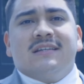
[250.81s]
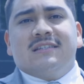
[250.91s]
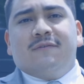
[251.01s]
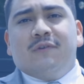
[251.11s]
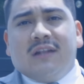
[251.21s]

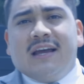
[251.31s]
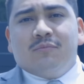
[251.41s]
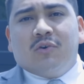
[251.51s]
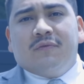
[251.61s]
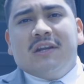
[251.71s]
is if you
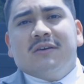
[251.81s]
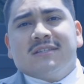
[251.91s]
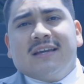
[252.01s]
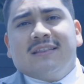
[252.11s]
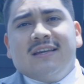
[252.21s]
like more
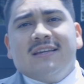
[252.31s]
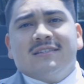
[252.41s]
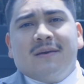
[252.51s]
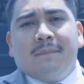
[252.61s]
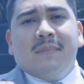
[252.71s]
videos like
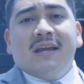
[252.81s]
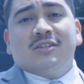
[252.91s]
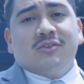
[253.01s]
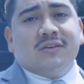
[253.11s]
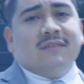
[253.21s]
these,
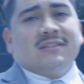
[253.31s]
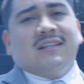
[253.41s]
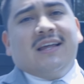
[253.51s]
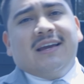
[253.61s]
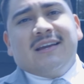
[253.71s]
make sure you give
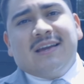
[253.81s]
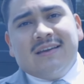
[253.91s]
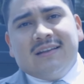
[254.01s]
us a like,